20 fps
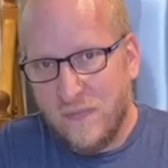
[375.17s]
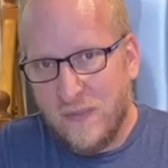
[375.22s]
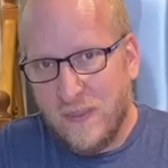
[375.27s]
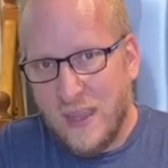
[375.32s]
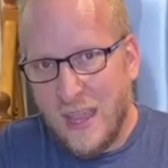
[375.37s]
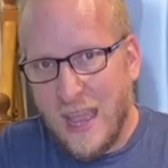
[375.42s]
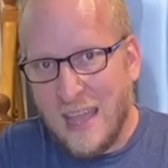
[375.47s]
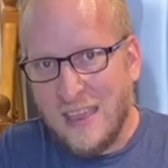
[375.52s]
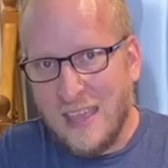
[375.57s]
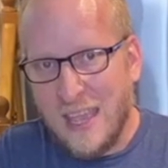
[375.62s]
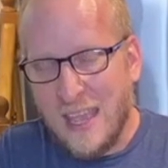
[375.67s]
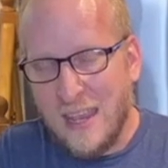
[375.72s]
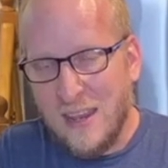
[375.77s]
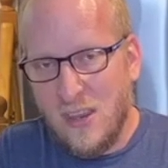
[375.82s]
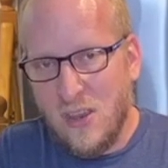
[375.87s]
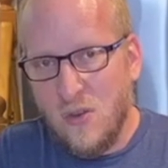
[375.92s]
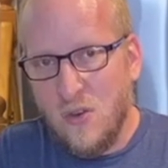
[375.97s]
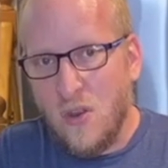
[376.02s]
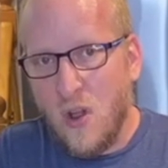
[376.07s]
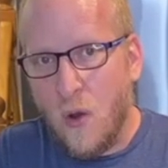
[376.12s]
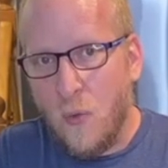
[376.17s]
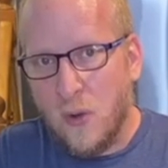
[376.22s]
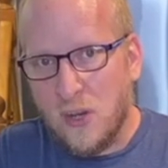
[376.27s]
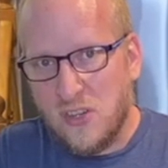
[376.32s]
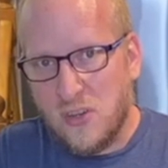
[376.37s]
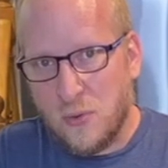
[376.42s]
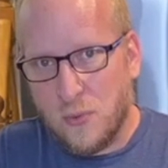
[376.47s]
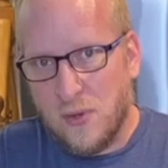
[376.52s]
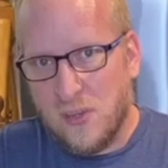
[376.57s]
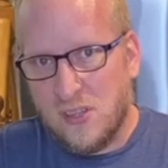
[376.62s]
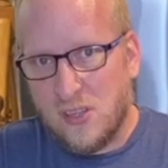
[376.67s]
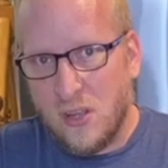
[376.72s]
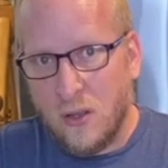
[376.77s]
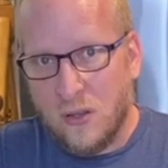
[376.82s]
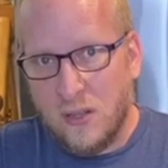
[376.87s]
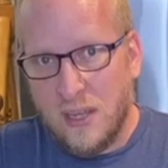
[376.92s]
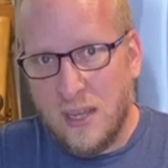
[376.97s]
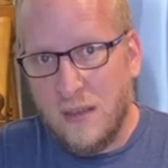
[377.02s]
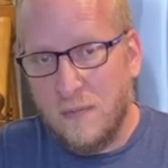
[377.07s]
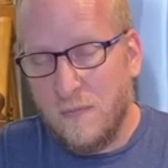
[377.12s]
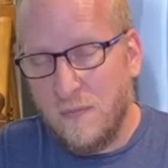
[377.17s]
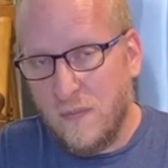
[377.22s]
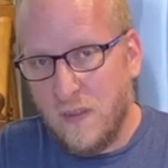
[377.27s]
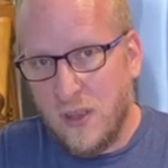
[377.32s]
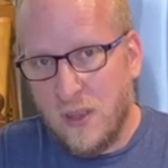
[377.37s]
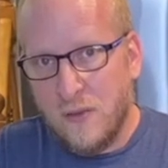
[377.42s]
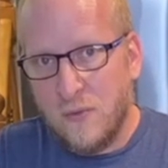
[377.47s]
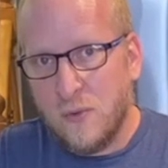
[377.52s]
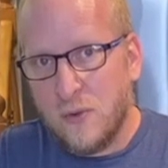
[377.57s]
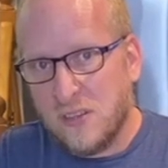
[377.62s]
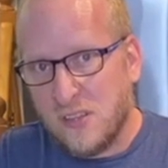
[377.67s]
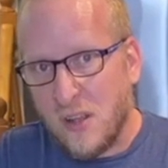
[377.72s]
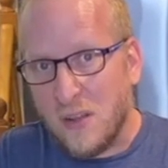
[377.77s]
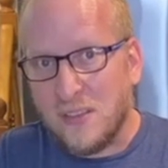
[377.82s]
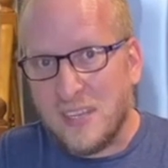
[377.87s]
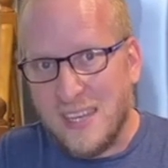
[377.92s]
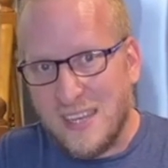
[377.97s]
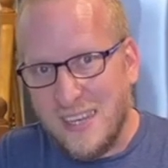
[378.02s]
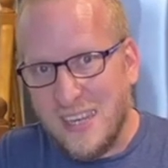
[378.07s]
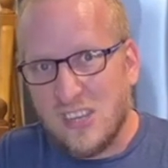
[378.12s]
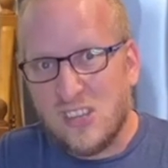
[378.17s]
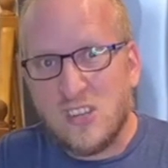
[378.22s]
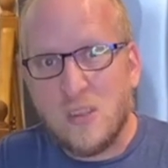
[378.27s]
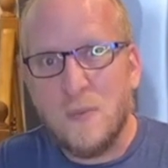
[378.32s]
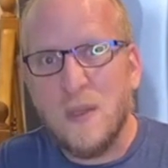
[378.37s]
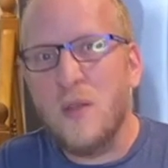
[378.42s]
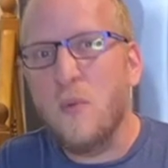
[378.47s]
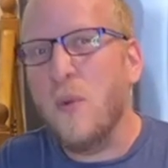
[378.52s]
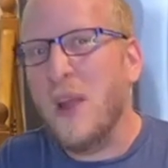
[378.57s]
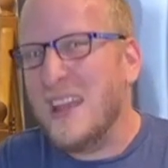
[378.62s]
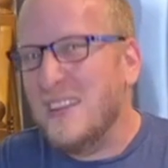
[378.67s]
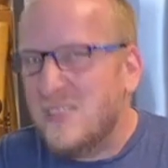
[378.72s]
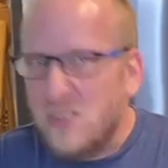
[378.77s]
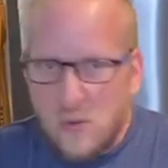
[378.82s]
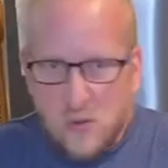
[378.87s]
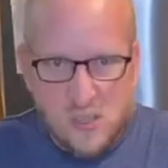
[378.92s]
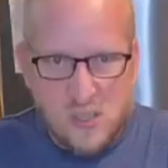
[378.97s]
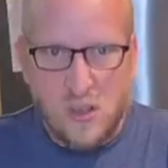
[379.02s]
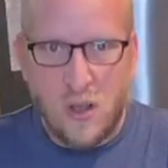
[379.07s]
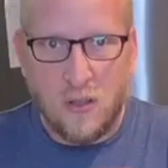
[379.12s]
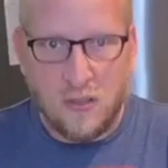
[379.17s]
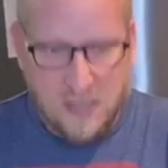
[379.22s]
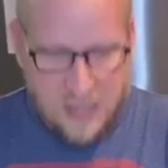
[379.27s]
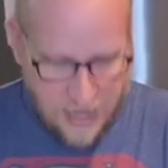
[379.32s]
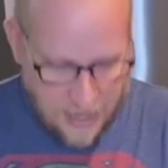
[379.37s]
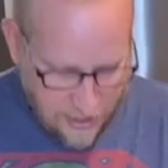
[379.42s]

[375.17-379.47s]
And then you don't want your resulting dish to be way too salty.